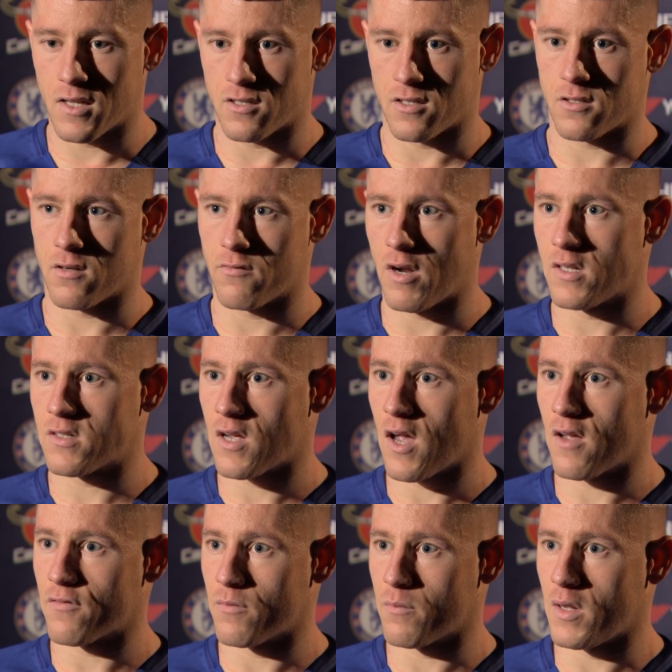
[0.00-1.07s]
this is the right
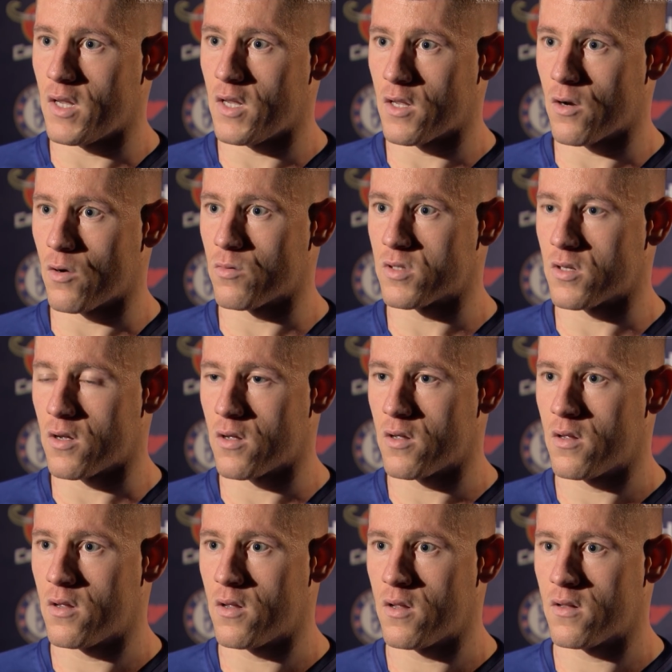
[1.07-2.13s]
time for me, you know,
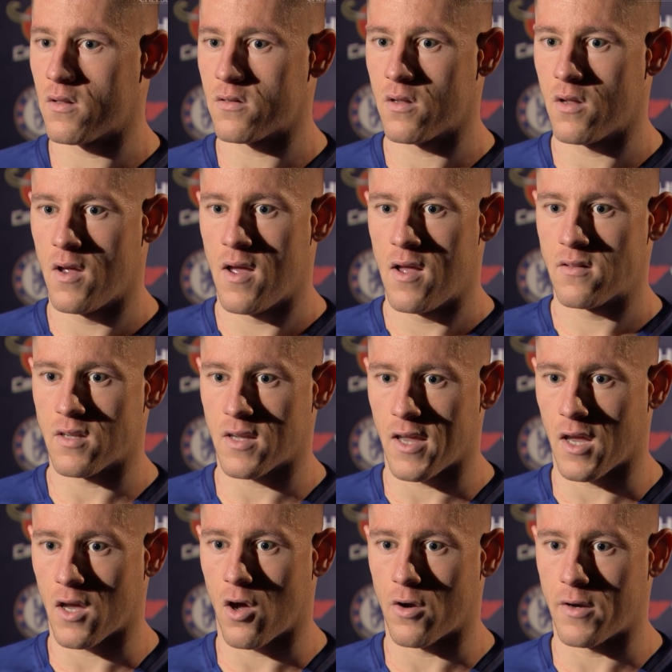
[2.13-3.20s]
to
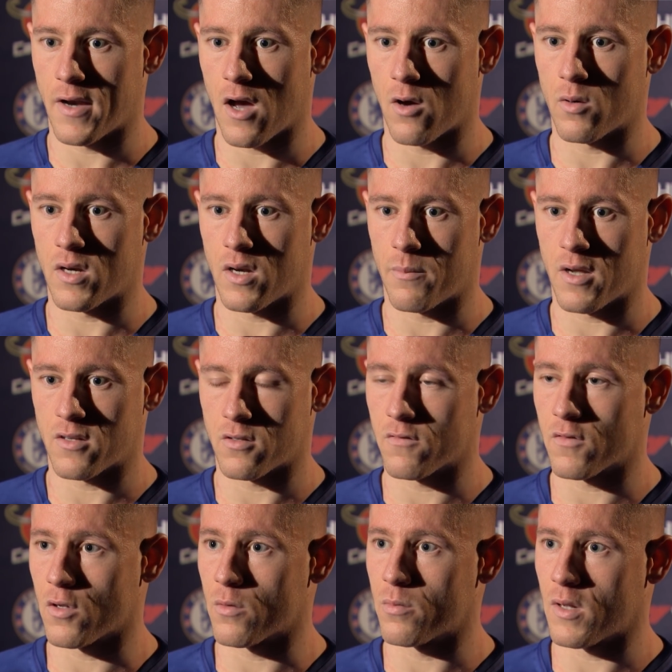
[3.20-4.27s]
kick on now at a
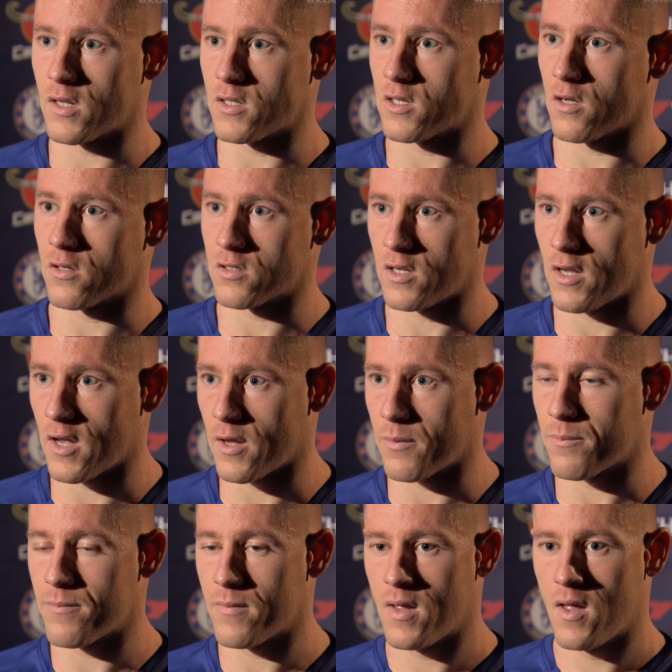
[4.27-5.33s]
massive club like Chelsea.
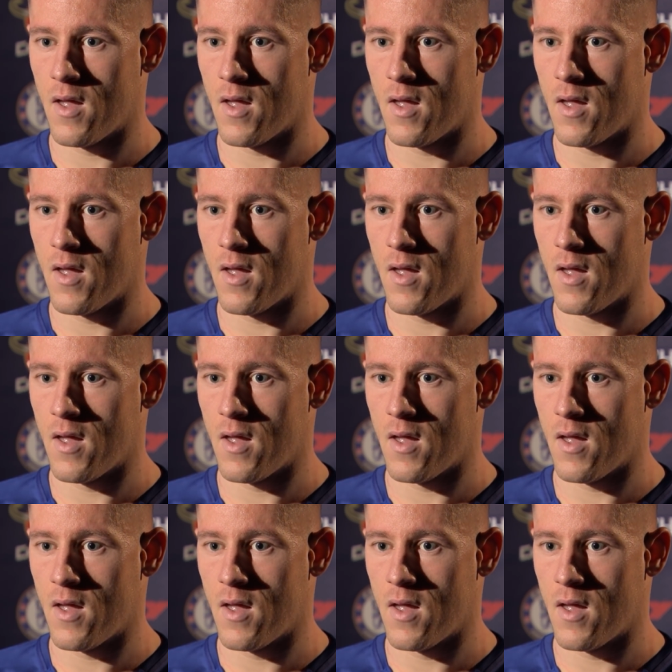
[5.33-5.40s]
I'm